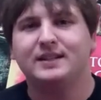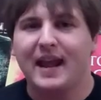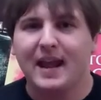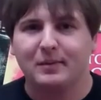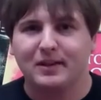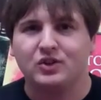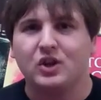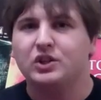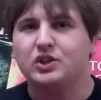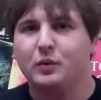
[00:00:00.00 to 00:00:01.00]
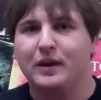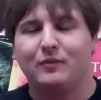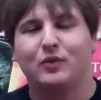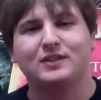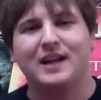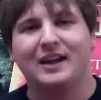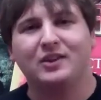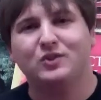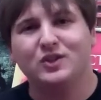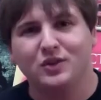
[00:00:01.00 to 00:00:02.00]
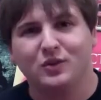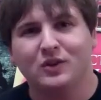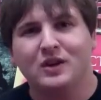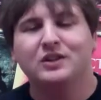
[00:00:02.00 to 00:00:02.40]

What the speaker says: damage to whatever attack you do.